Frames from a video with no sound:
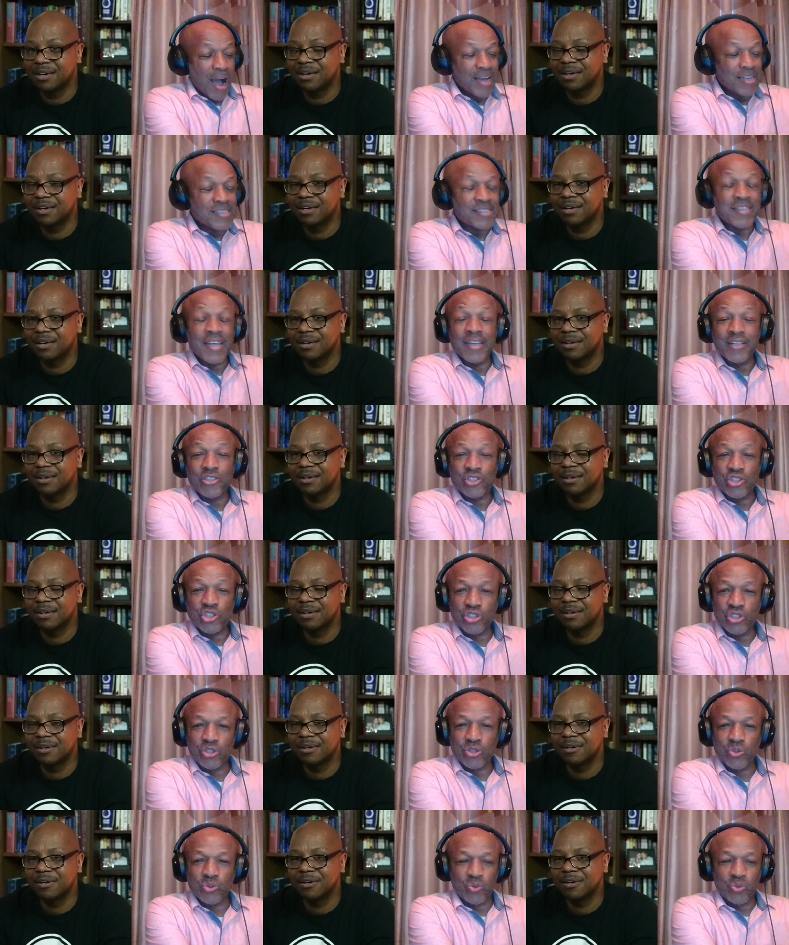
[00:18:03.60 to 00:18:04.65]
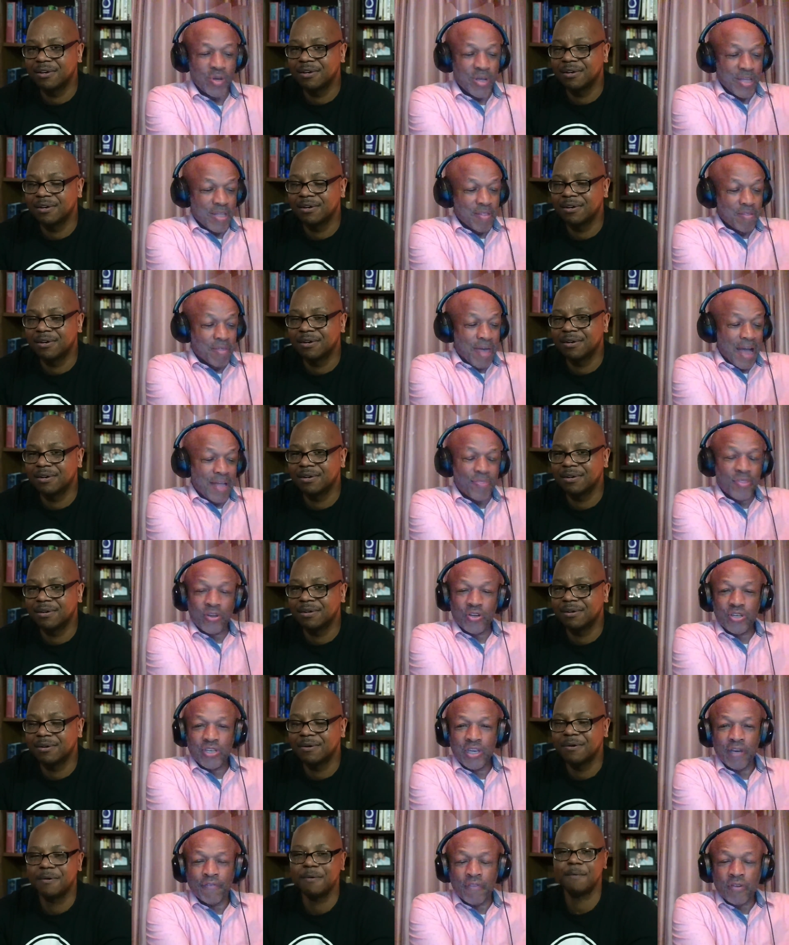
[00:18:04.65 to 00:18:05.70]
Speaker 1: I stated to you
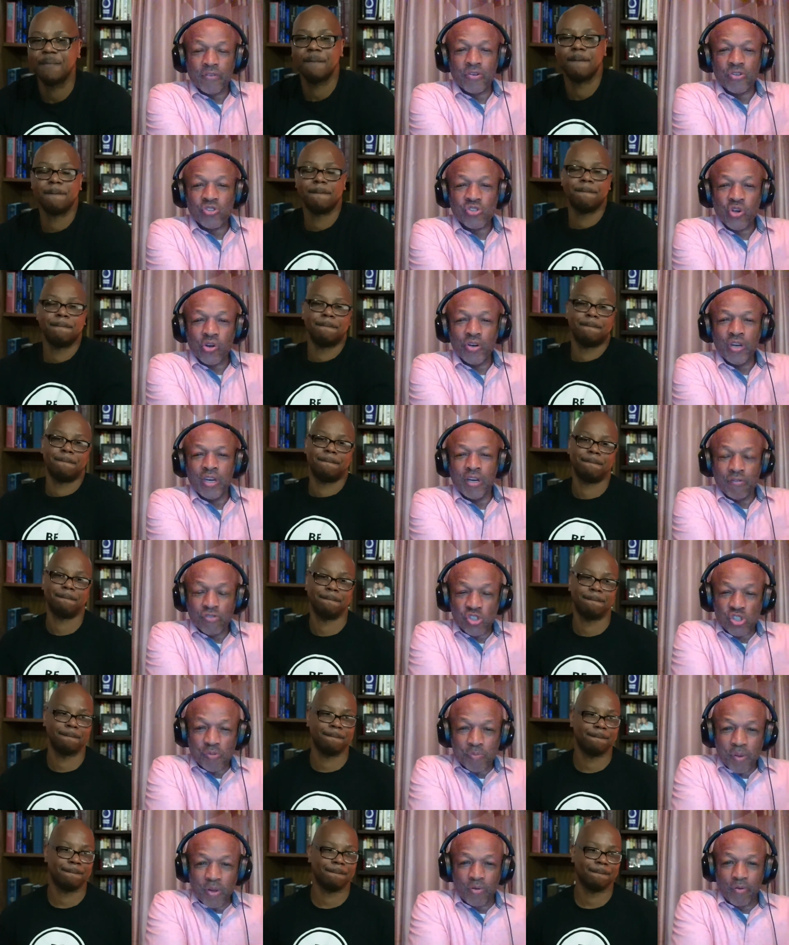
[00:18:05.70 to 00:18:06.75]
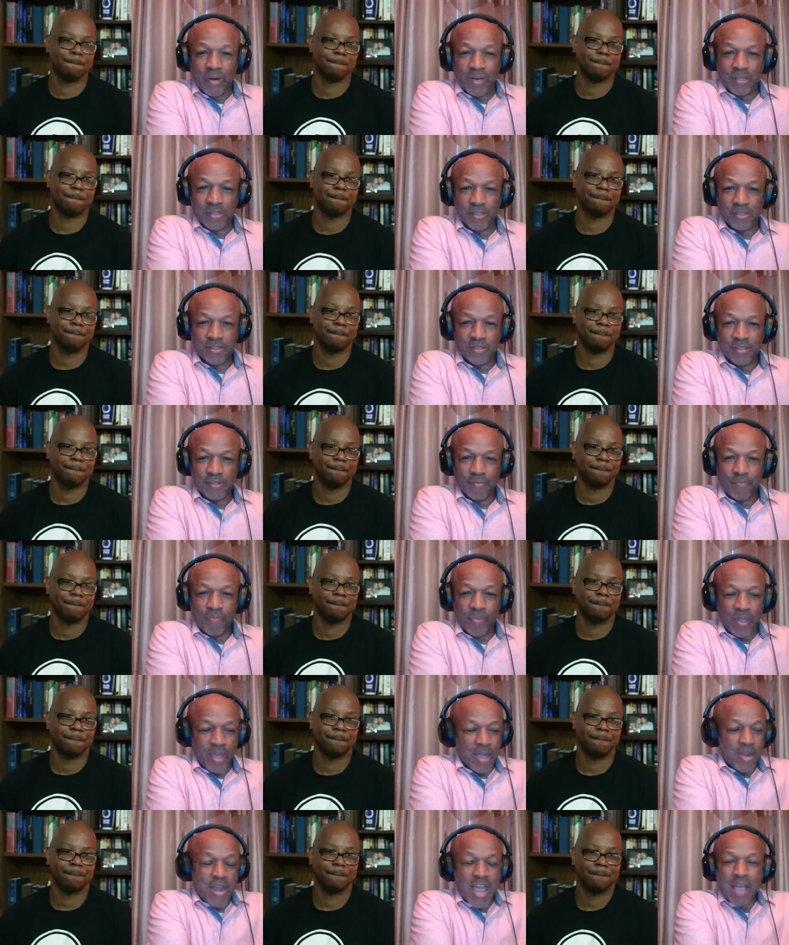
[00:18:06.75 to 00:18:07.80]
that the gift of discerning of spirits
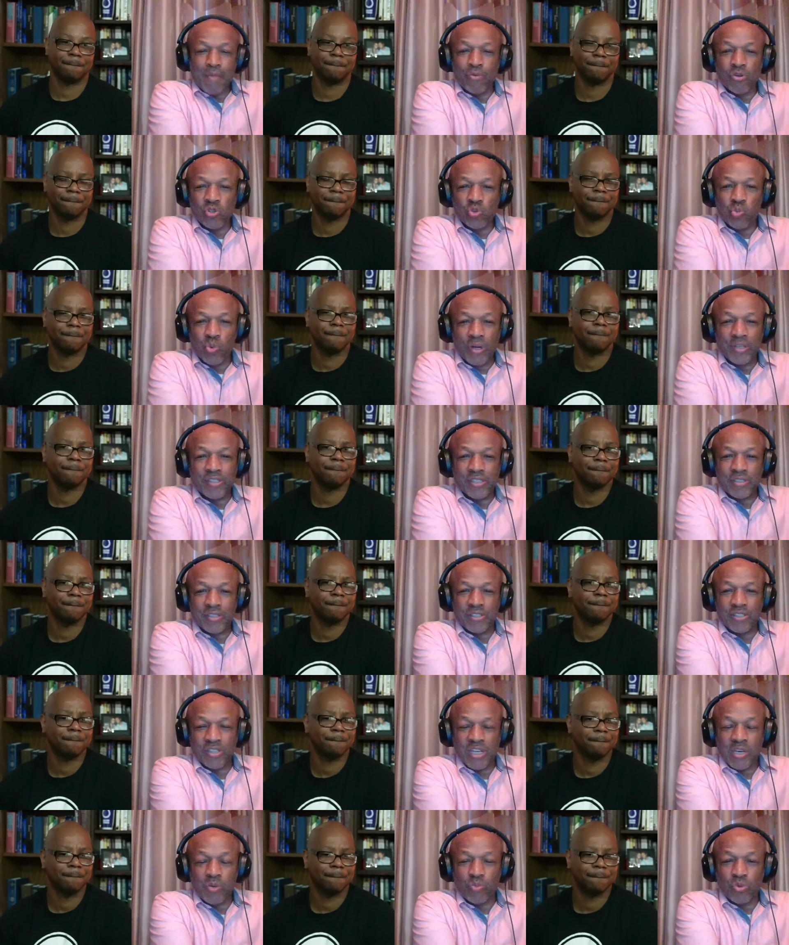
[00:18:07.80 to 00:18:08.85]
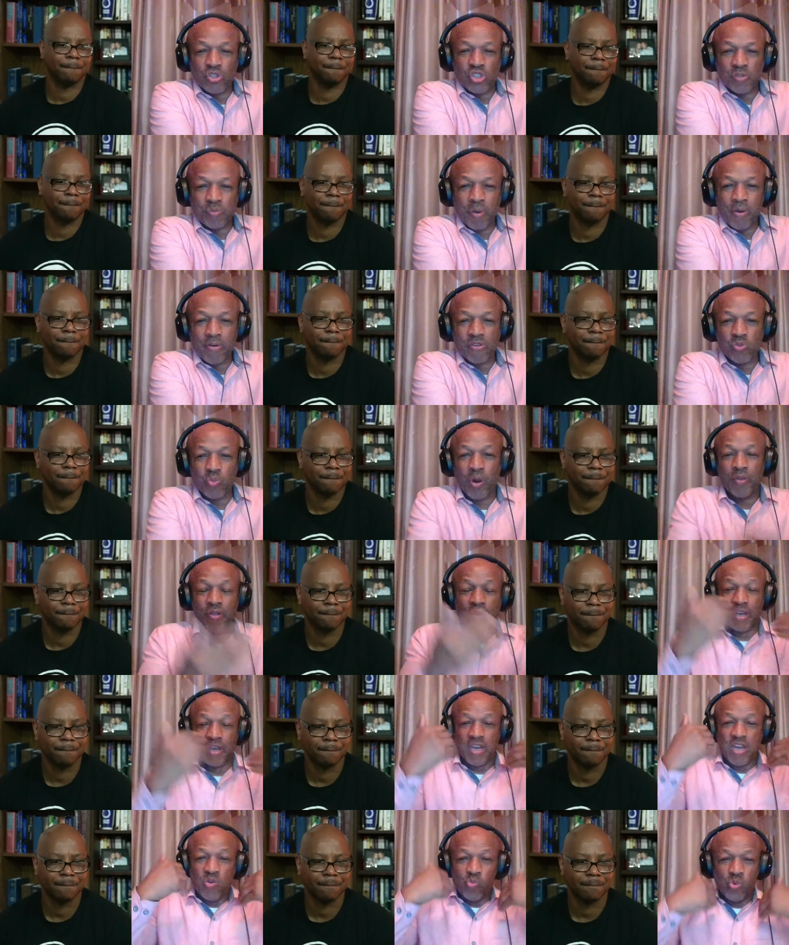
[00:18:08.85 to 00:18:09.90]
enables one to distinguish spirits,
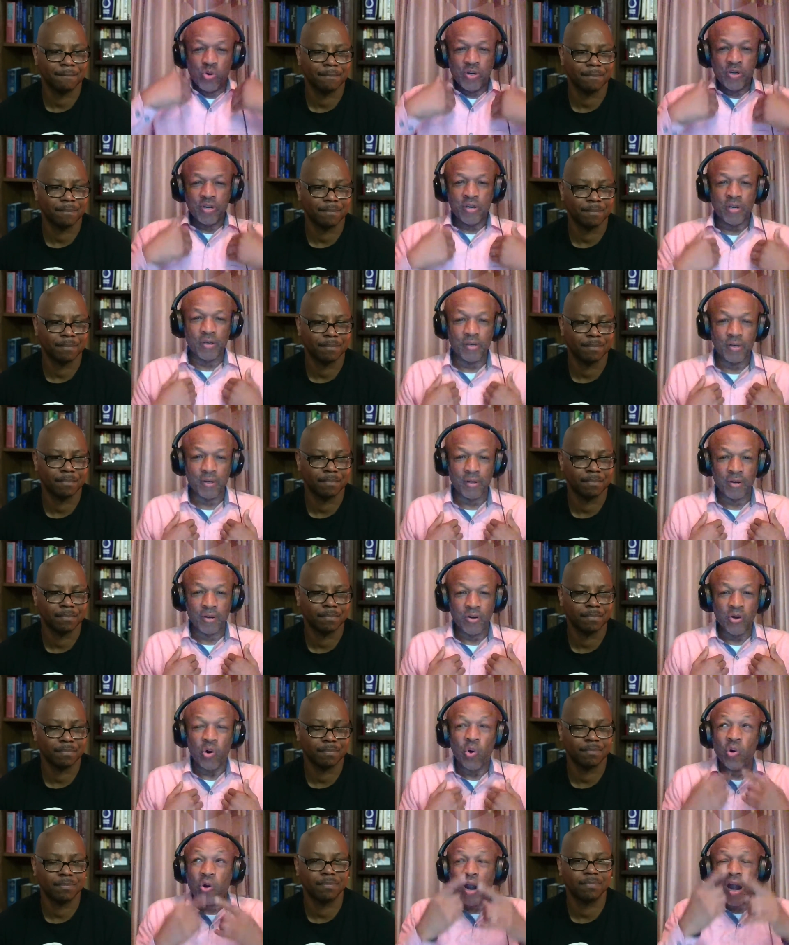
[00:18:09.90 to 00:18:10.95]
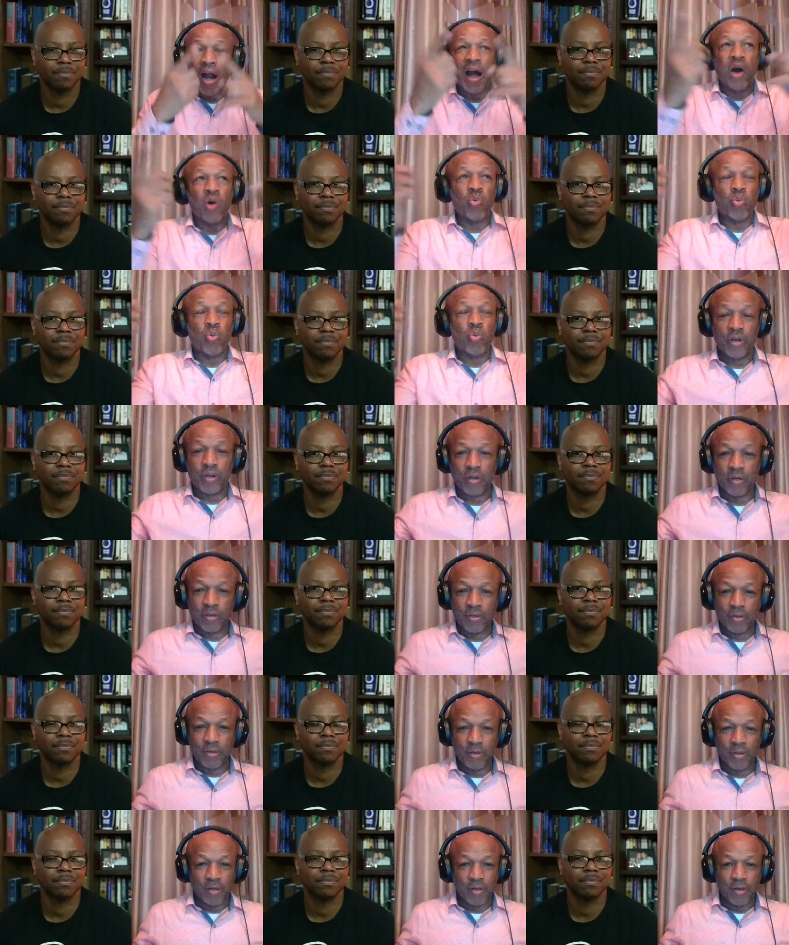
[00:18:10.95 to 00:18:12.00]
whether inward or
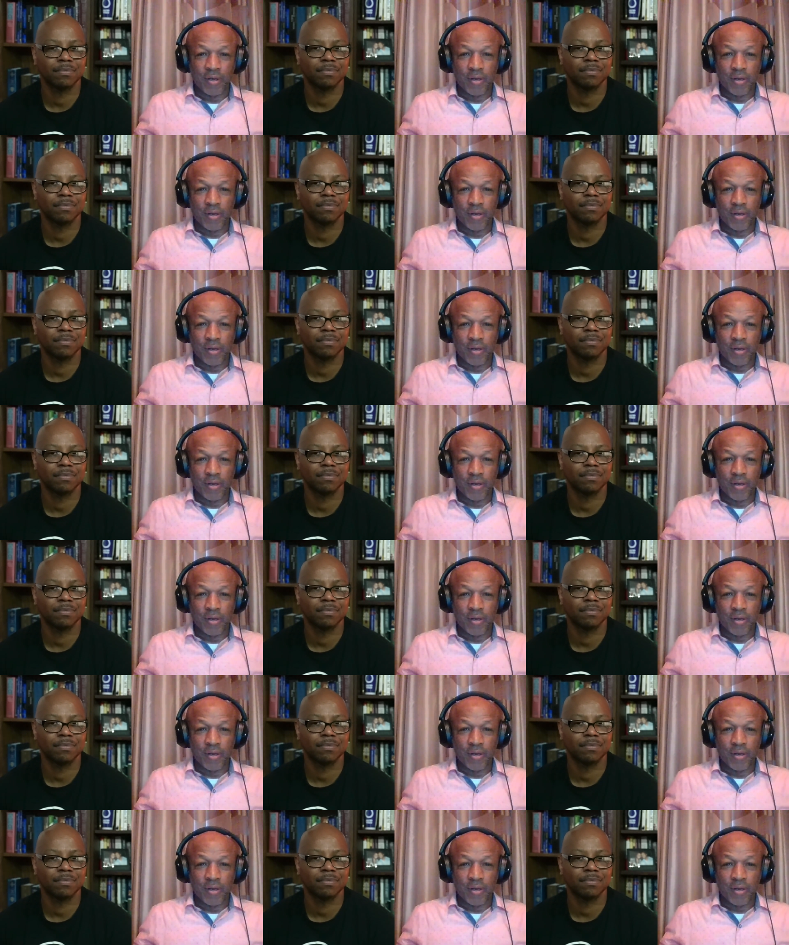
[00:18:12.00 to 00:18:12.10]
outward,